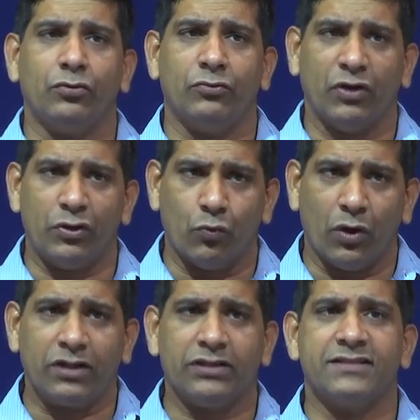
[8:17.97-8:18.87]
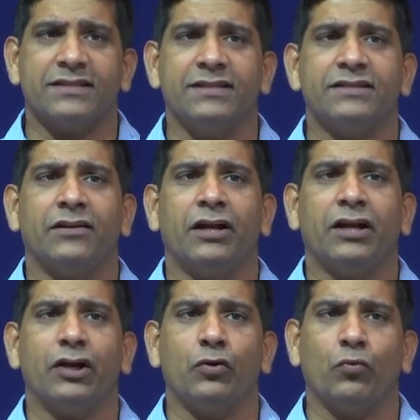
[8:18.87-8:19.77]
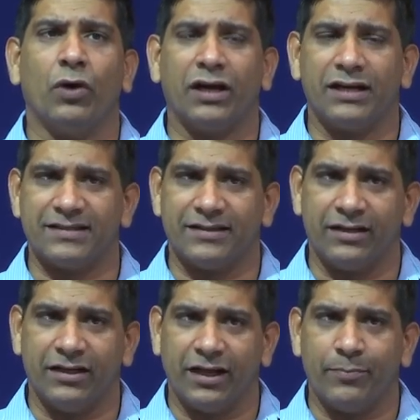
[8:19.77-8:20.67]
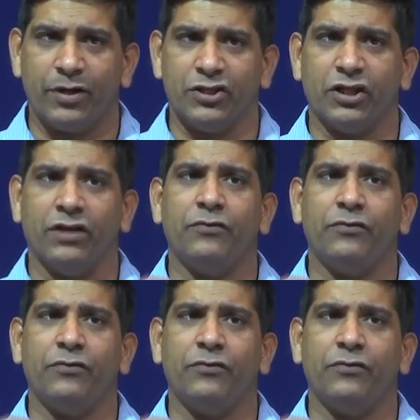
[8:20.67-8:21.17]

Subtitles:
when you work this incinerator, you work at a certain temperature.